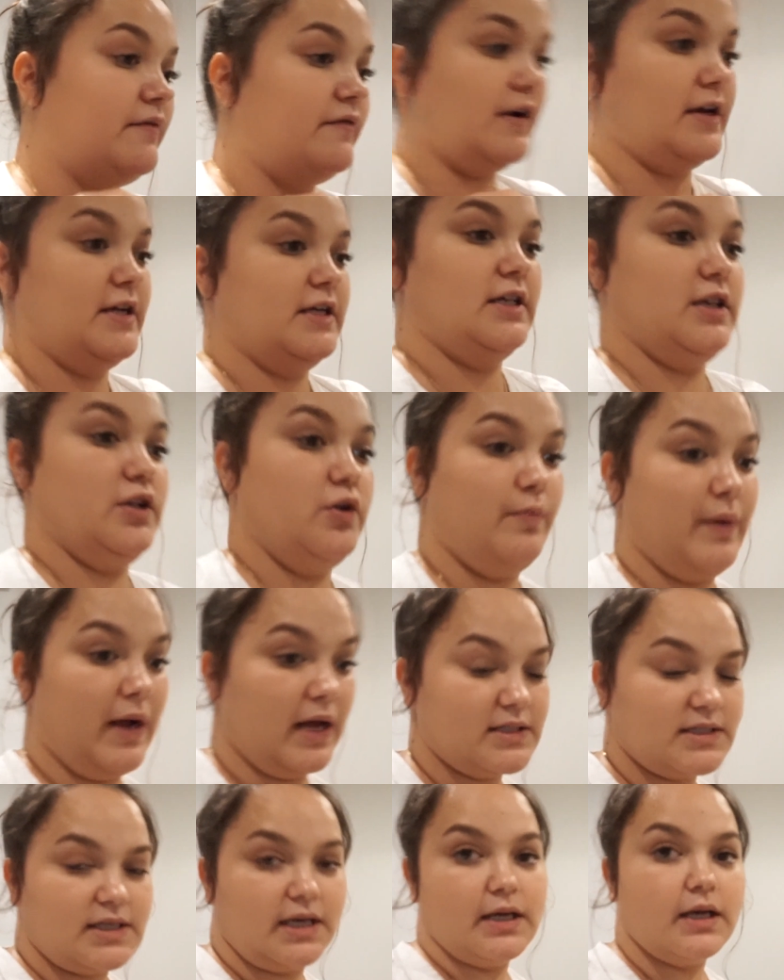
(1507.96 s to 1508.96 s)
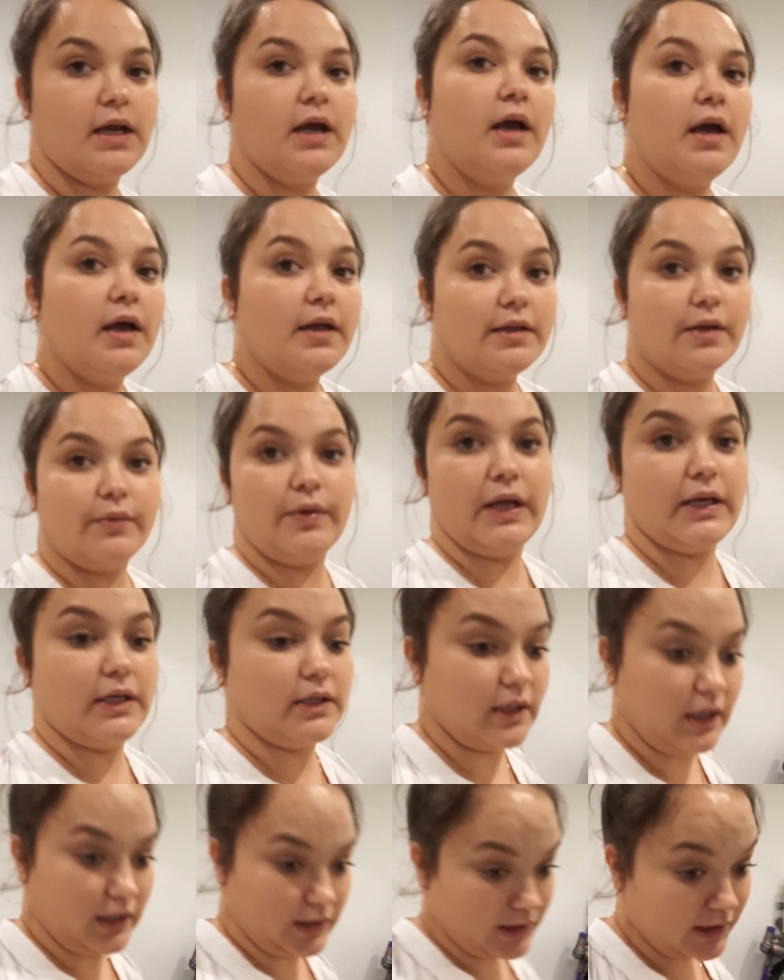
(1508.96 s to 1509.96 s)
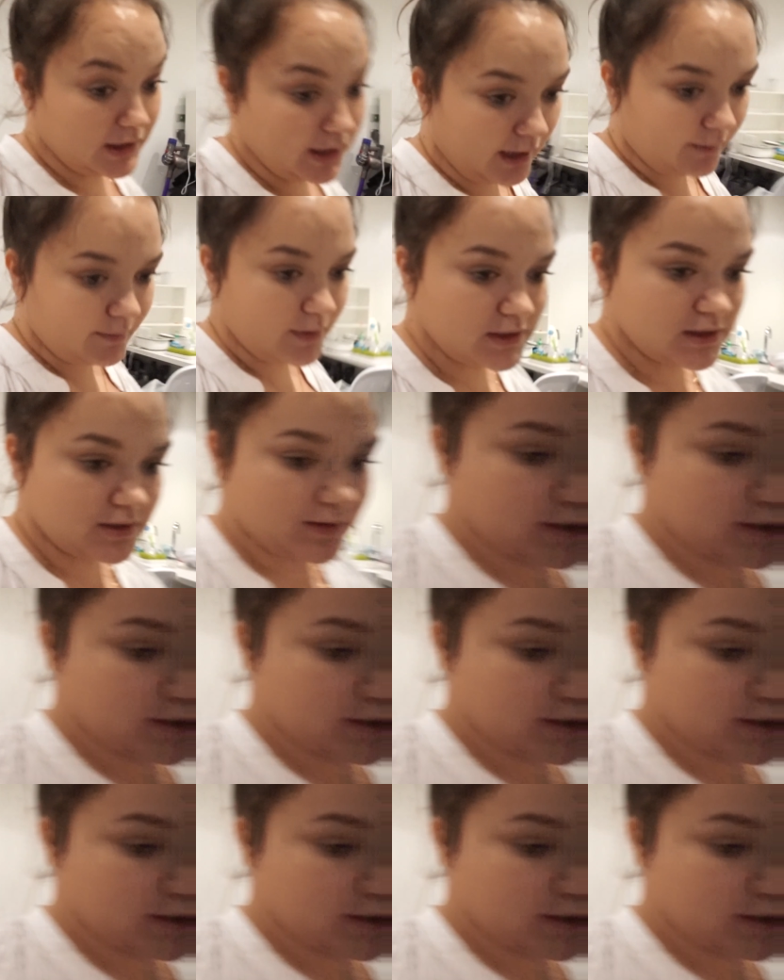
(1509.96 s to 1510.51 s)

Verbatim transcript: up finding a wood basket that we had in the linen cupboard,